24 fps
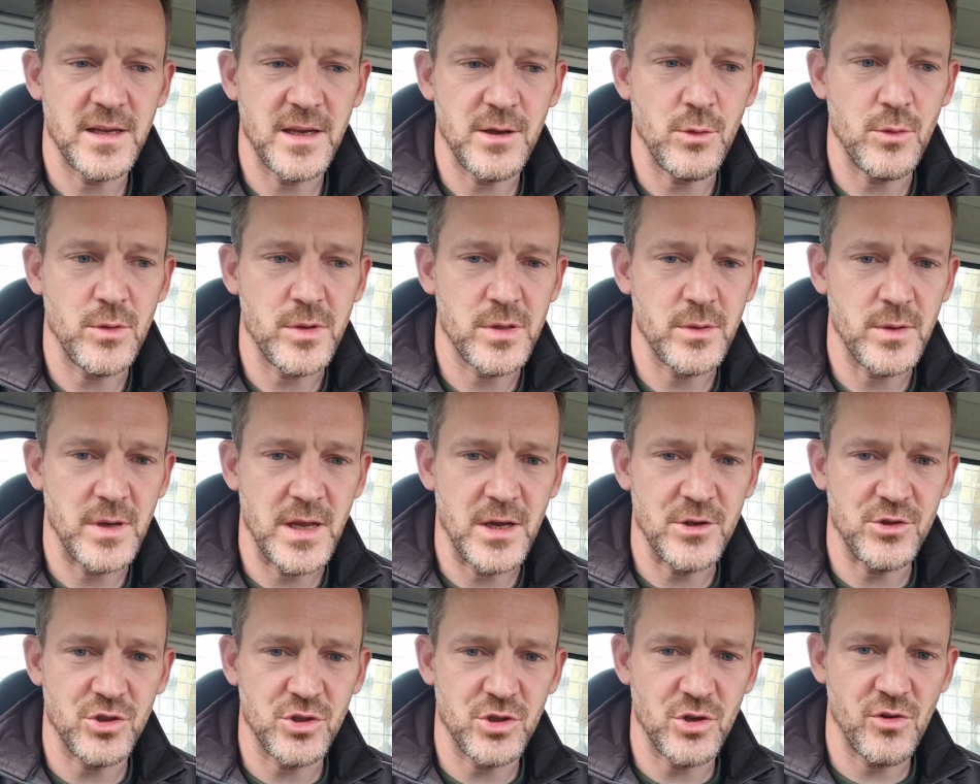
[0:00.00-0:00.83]
It also
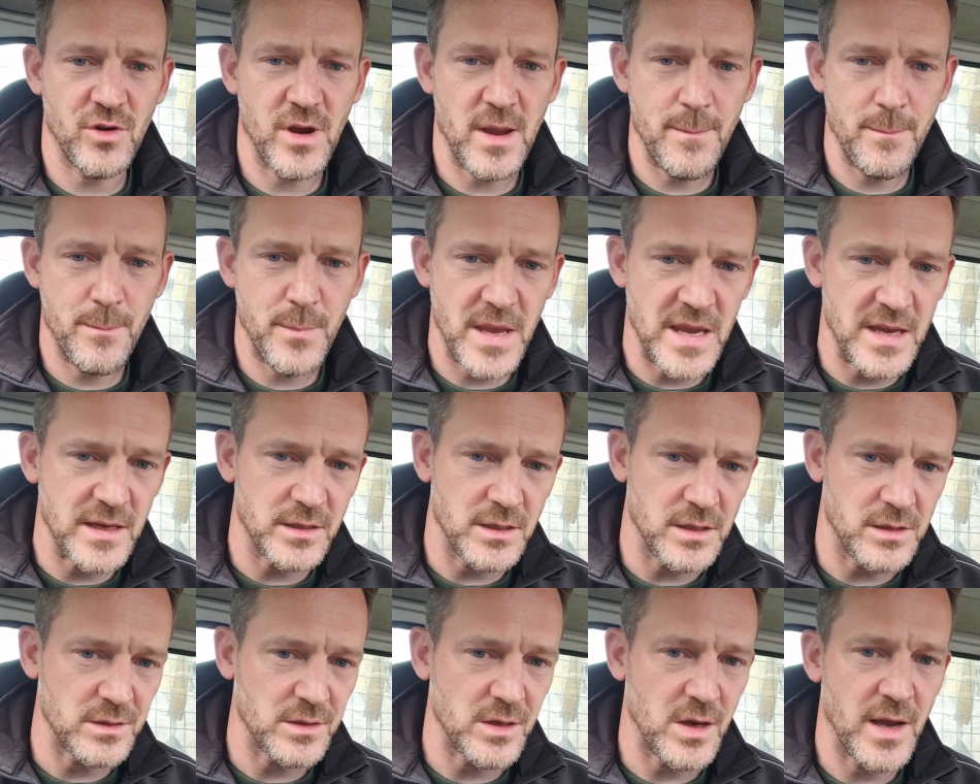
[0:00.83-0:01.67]
allows you to create bigger
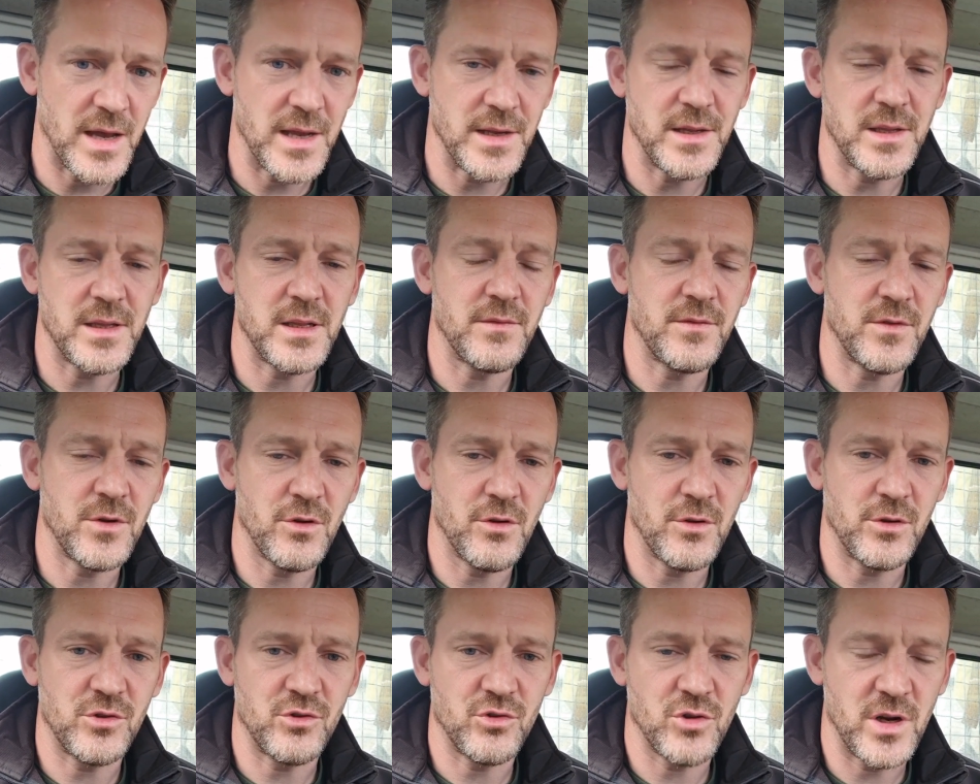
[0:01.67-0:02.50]
designs if
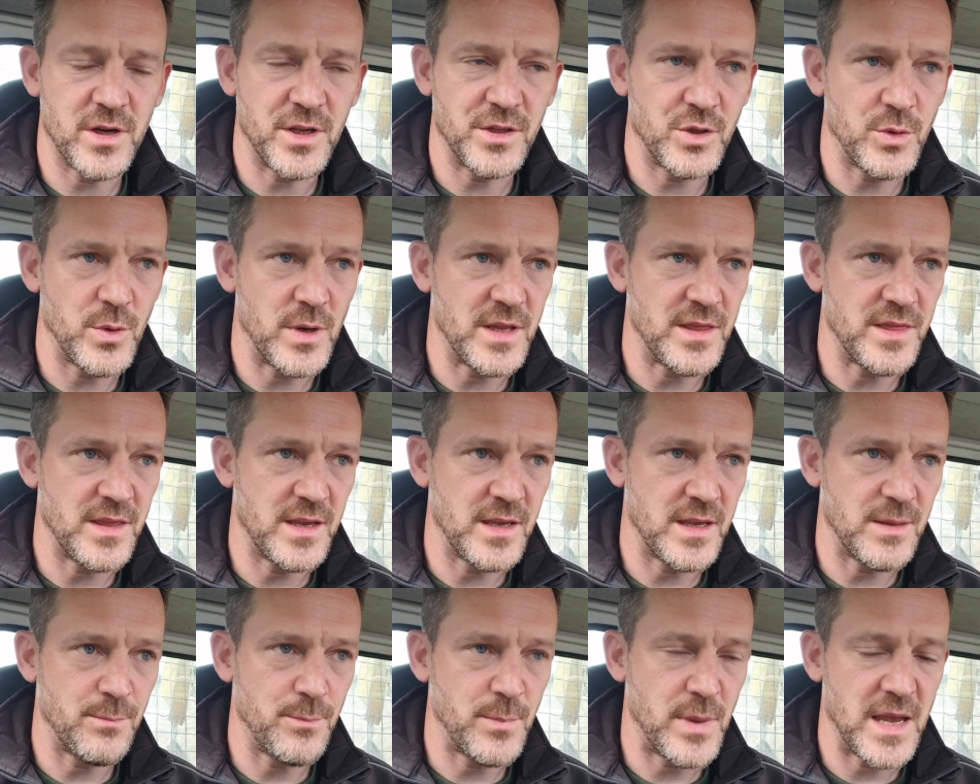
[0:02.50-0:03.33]
you're trying to do
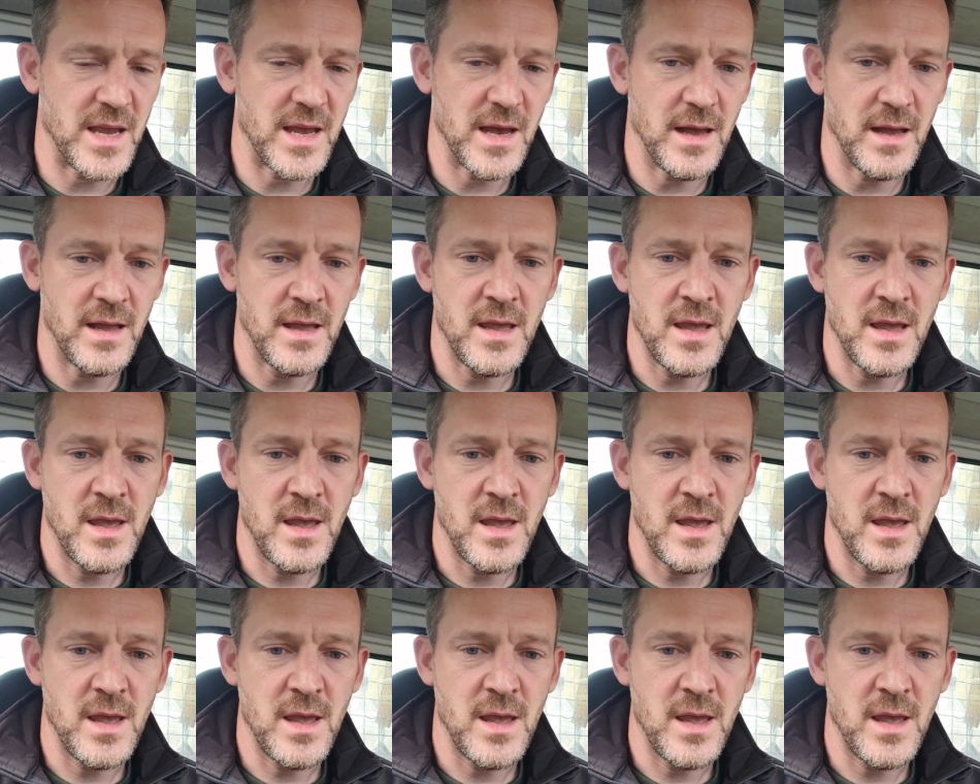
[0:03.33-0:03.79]
anything bigger.